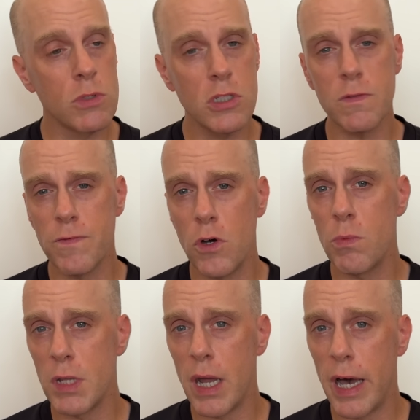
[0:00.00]
which is a
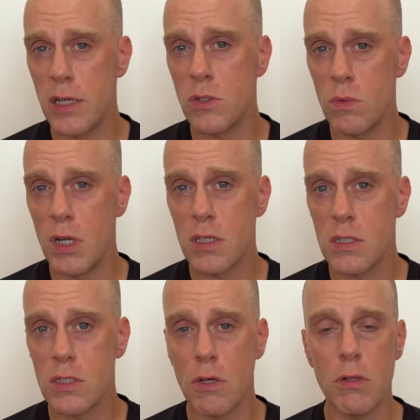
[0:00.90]
foam that I don't
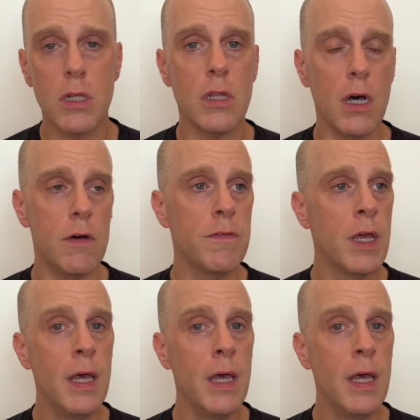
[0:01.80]
necessarily love,